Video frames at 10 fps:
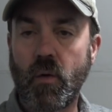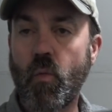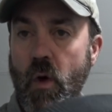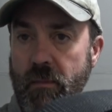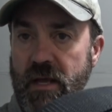
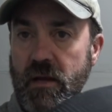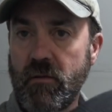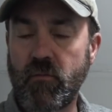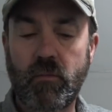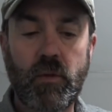webbing
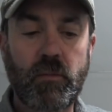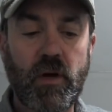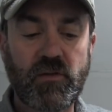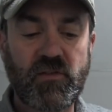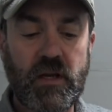from the
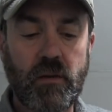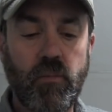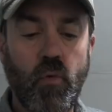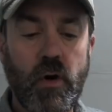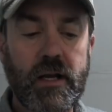belt
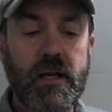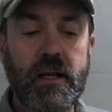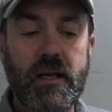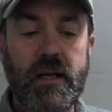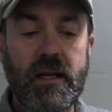standpoint,
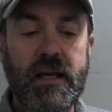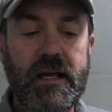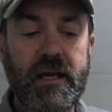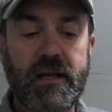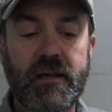
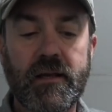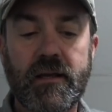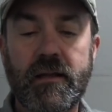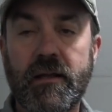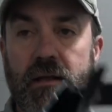and
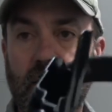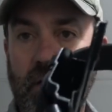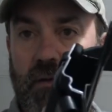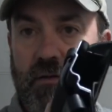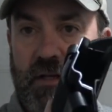
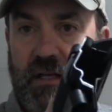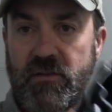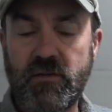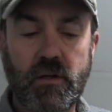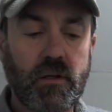
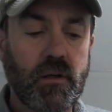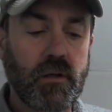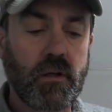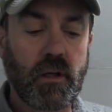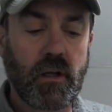these
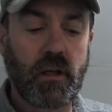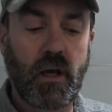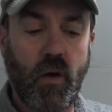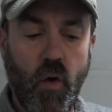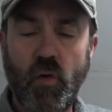
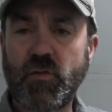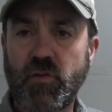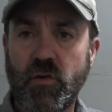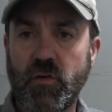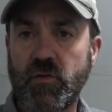
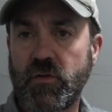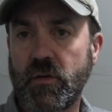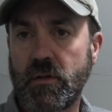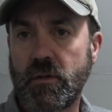holsters,